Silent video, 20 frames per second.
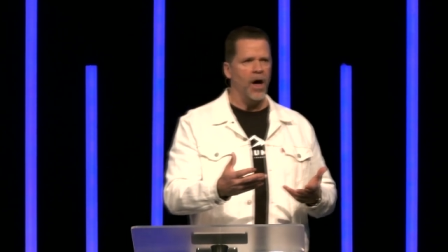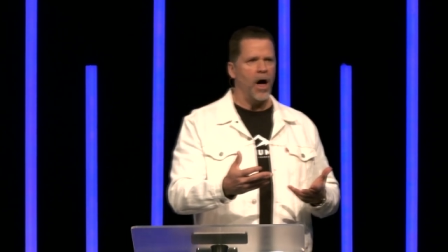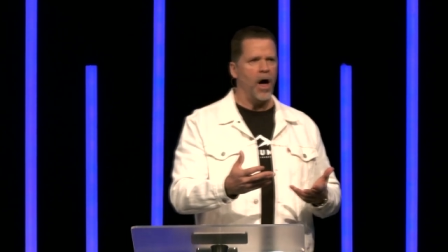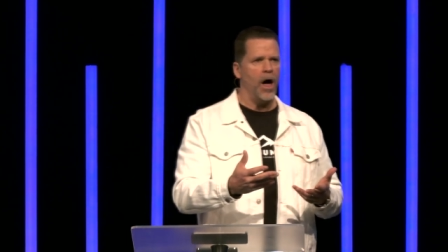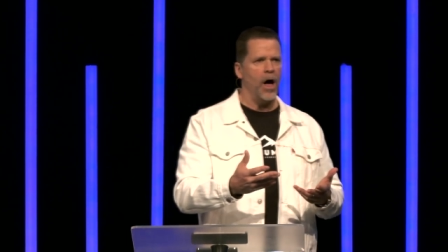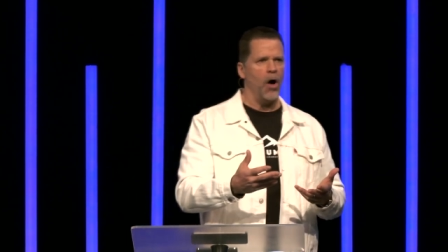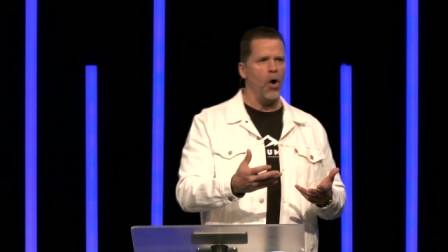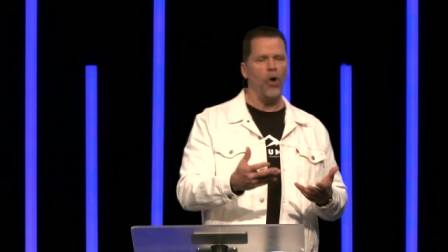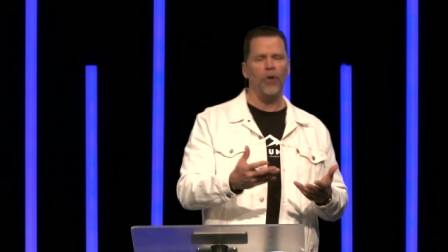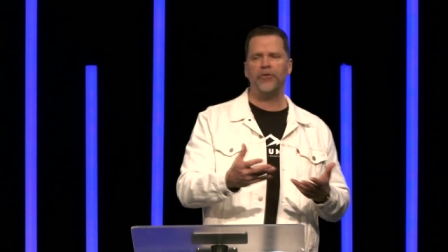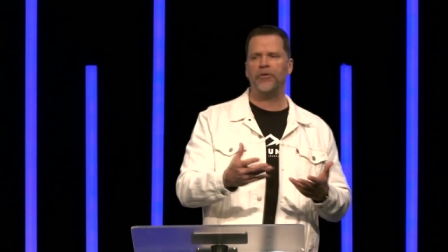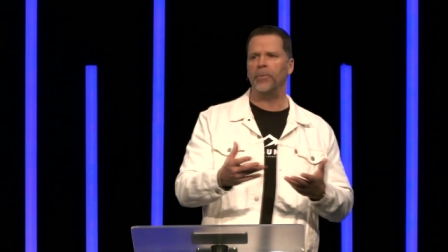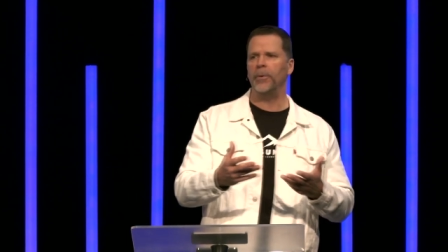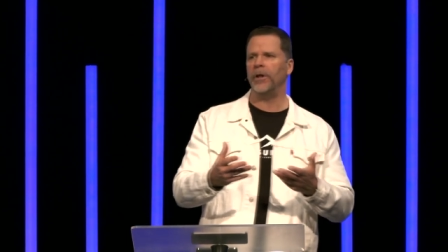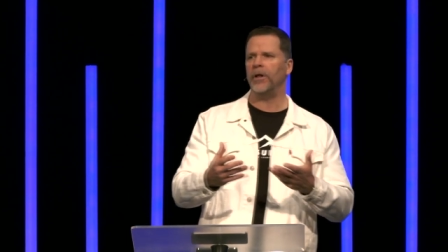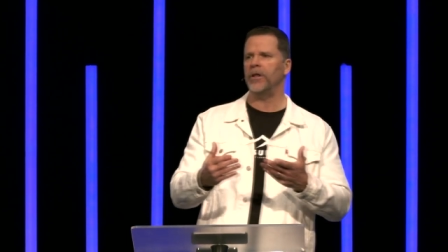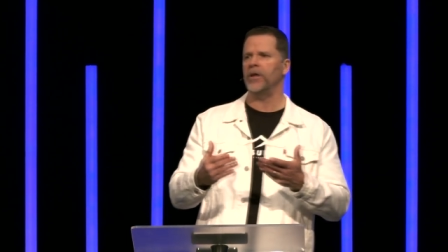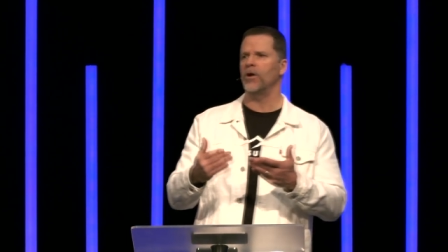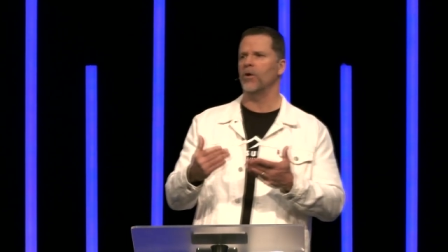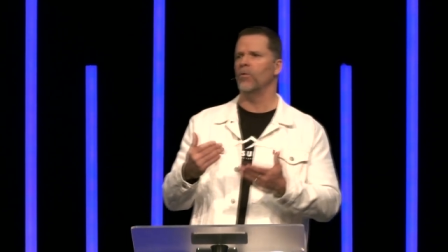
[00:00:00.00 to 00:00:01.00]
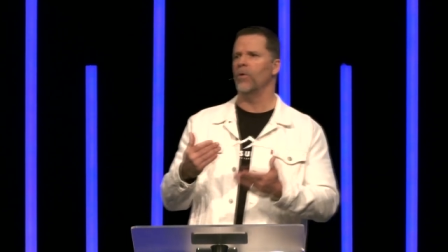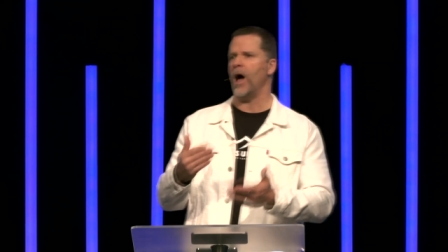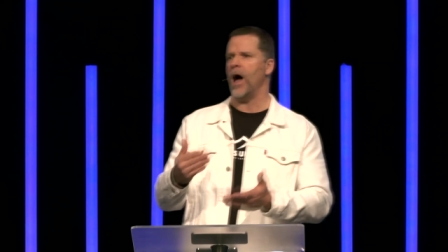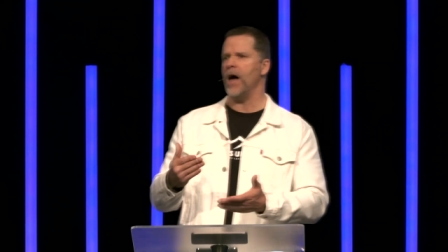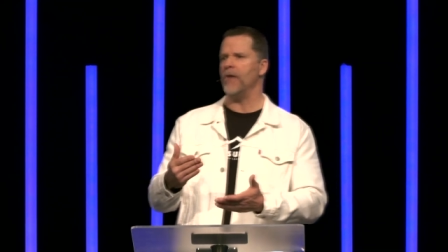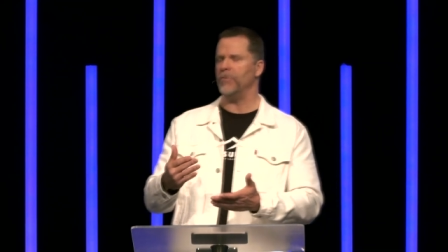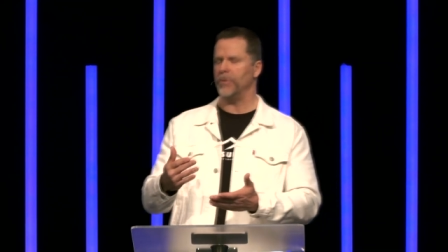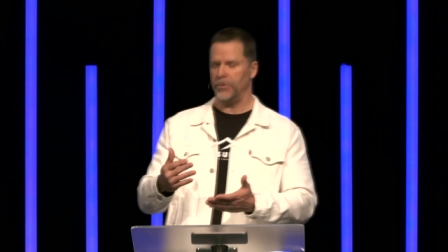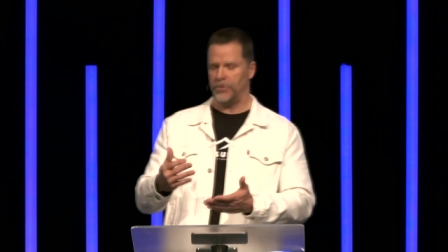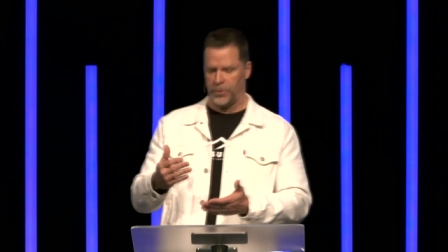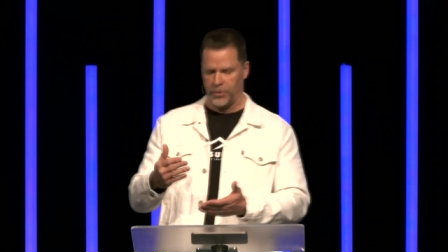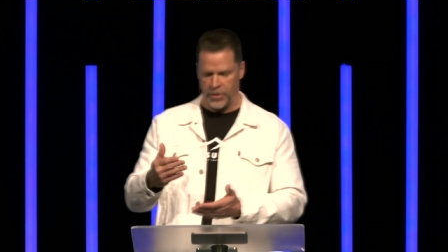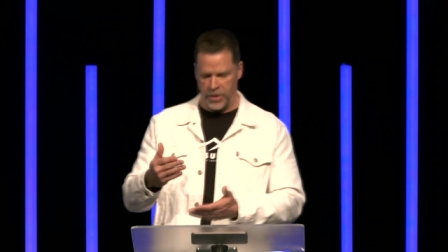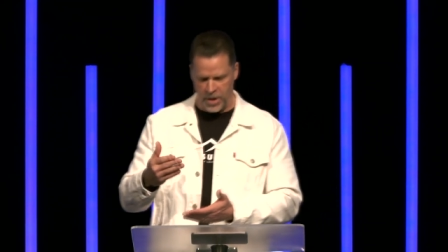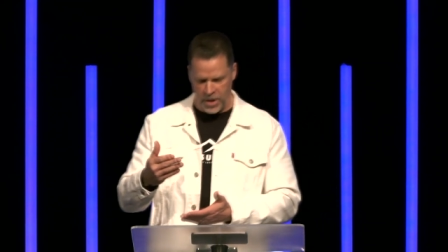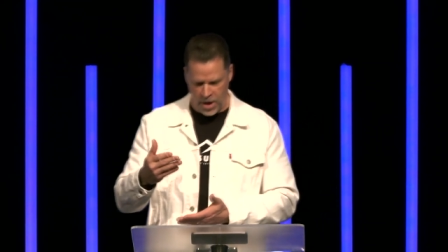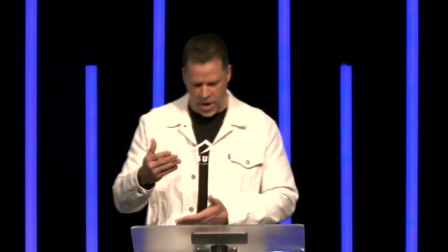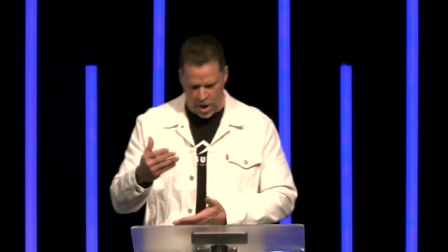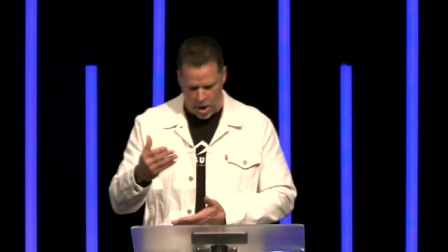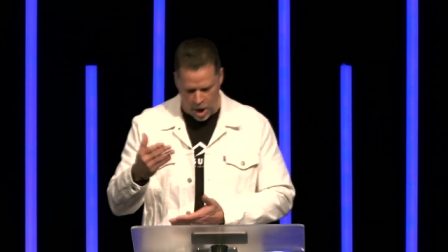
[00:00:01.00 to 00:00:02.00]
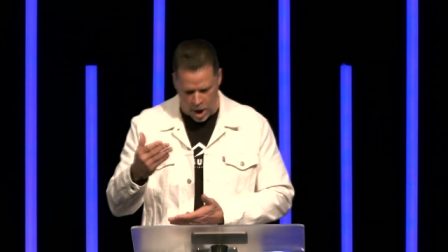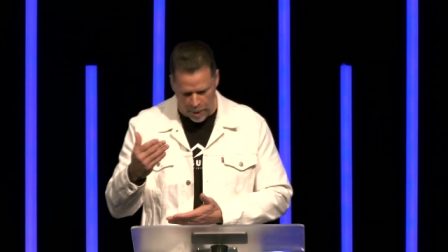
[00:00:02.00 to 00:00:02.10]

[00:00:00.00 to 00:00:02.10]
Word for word: uh, ultimately arriving to the